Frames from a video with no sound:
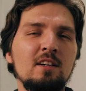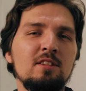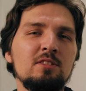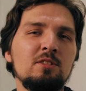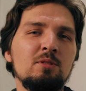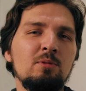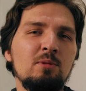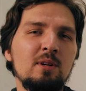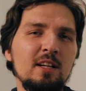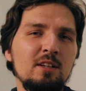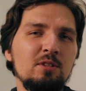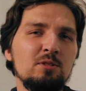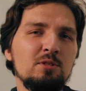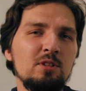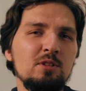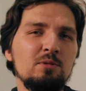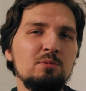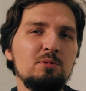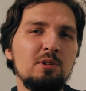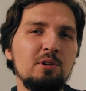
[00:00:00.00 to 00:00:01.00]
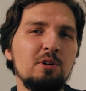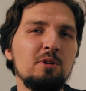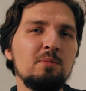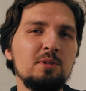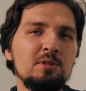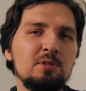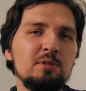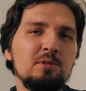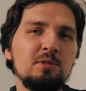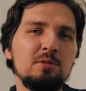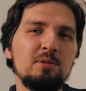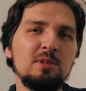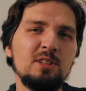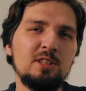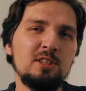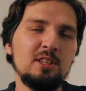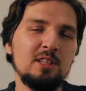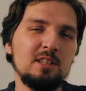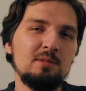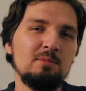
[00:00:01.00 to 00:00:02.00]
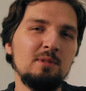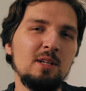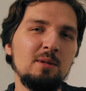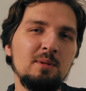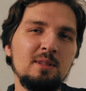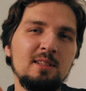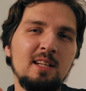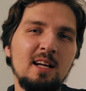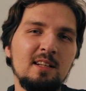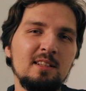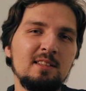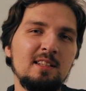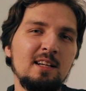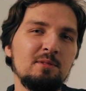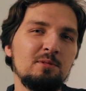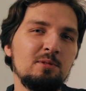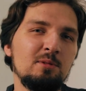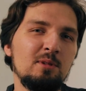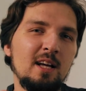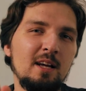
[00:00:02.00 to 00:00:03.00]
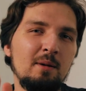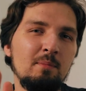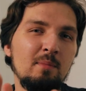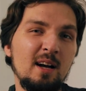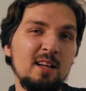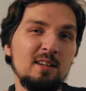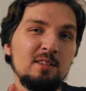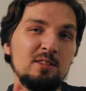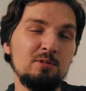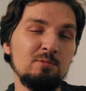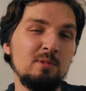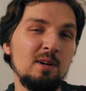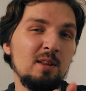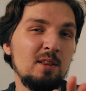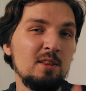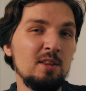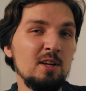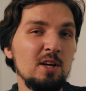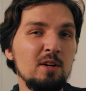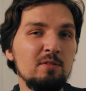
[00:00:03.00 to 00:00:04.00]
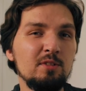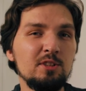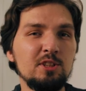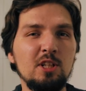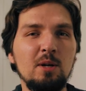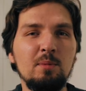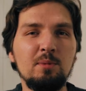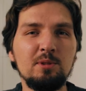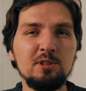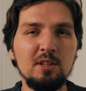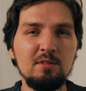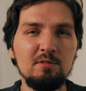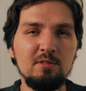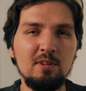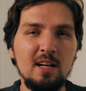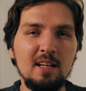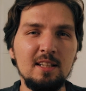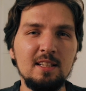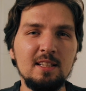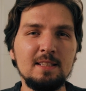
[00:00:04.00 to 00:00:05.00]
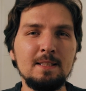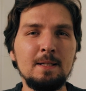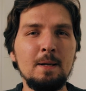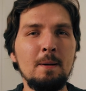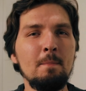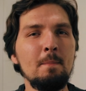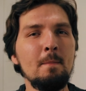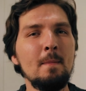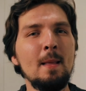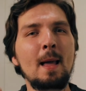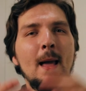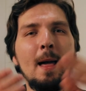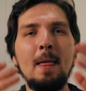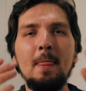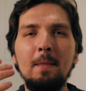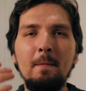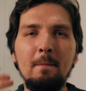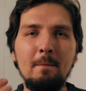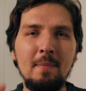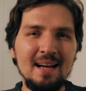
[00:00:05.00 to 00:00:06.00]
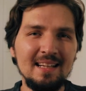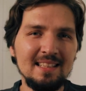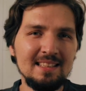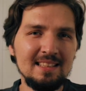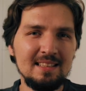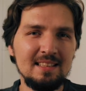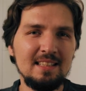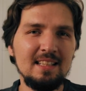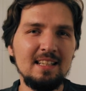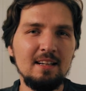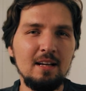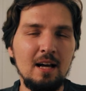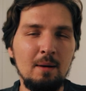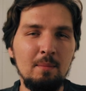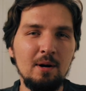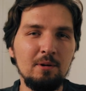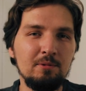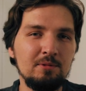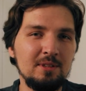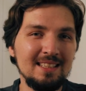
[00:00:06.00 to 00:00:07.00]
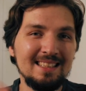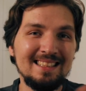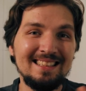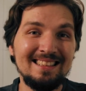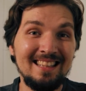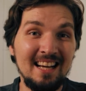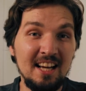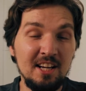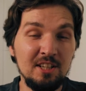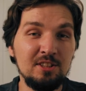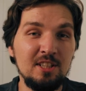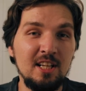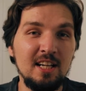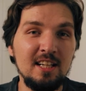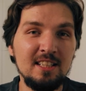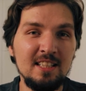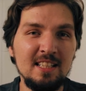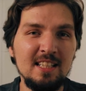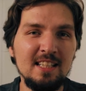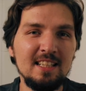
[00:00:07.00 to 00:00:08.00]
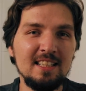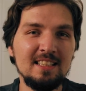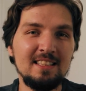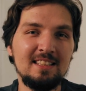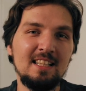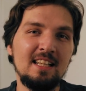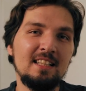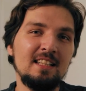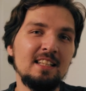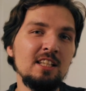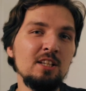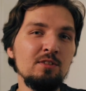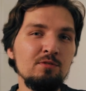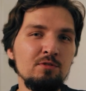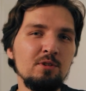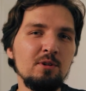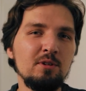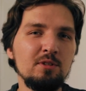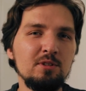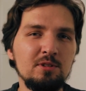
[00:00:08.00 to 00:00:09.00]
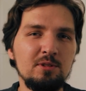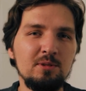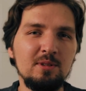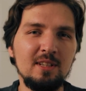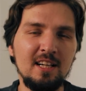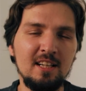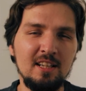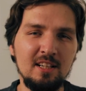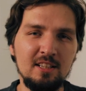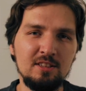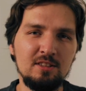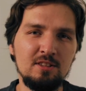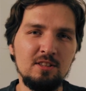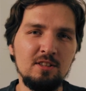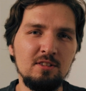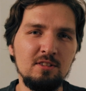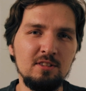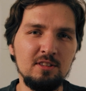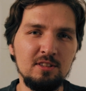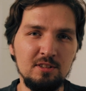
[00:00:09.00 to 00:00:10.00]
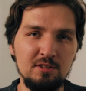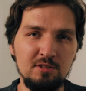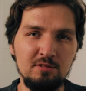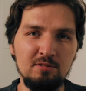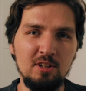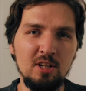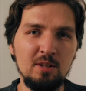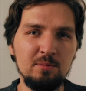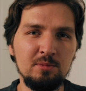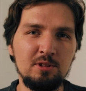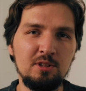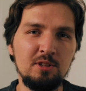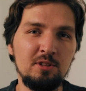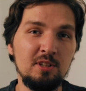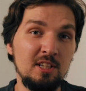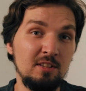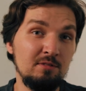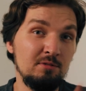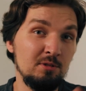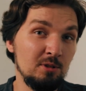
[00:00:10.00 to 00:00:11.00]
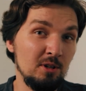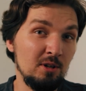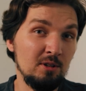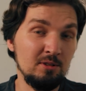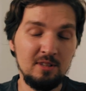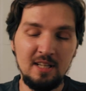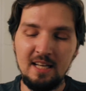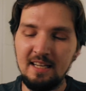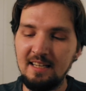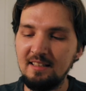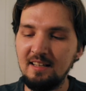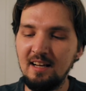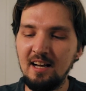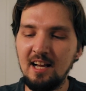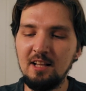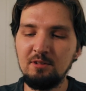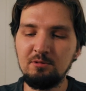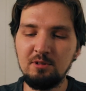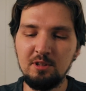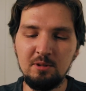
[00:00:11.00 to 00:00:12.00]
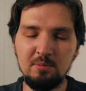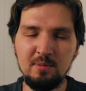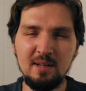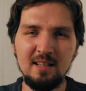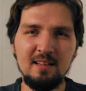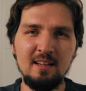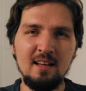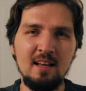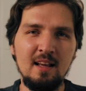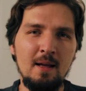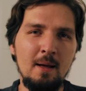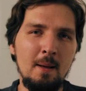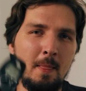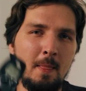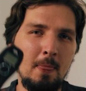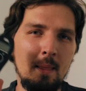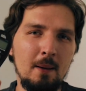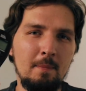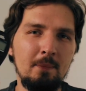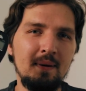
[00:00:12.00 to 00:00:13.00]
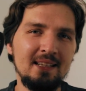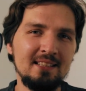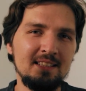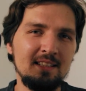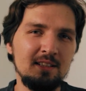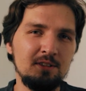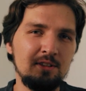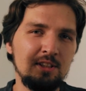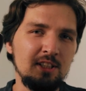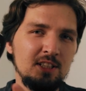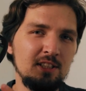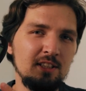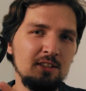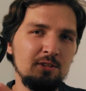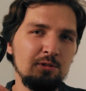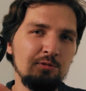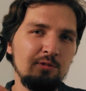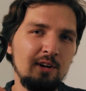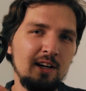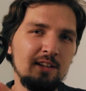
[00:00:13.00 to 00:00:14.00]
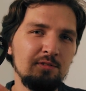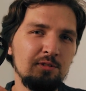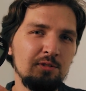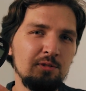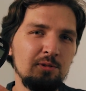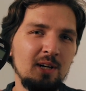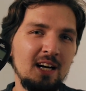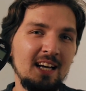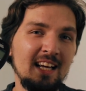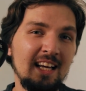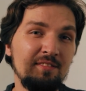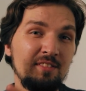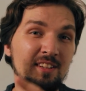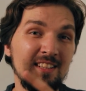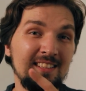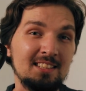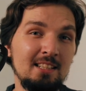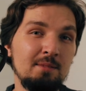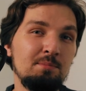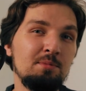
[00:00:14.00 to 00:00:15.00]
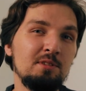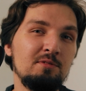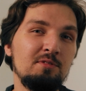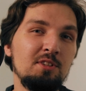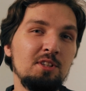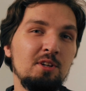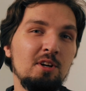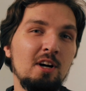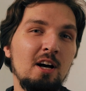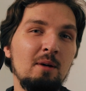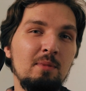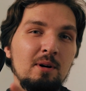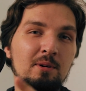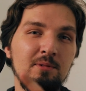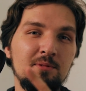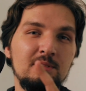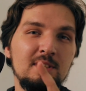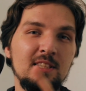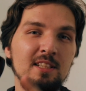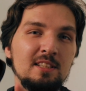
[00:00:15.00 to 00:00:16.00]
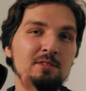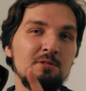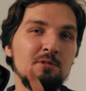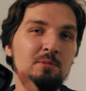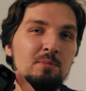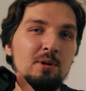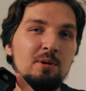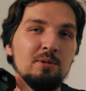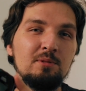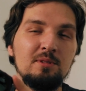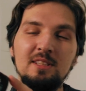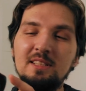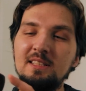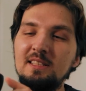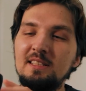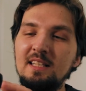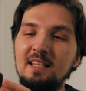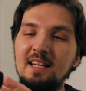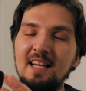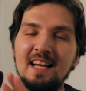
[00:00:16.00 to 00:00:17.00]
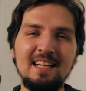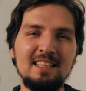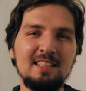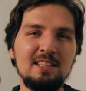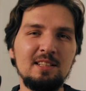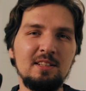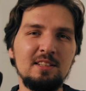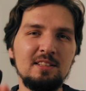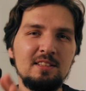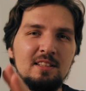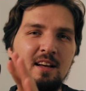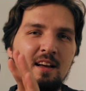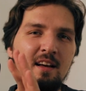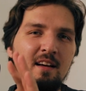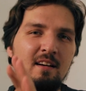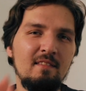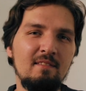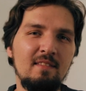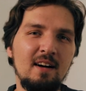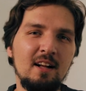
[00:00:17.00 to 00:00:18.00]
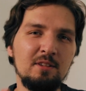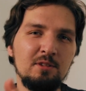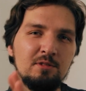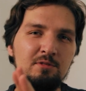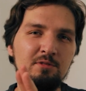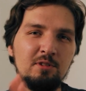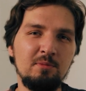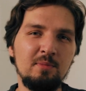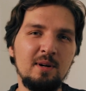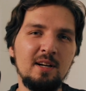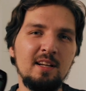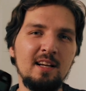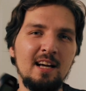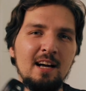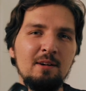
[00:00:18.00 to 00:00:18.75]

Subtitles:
So what I usually would recommend to do is just maybe dial it down to like minus one third of a stop or something like this. And the best thing about this entire technique is that if you are using an external intervalometer, and if you don't, I can highly recommend the Pixel TC252. I have a separate video about this remote. This is an excellent value for money.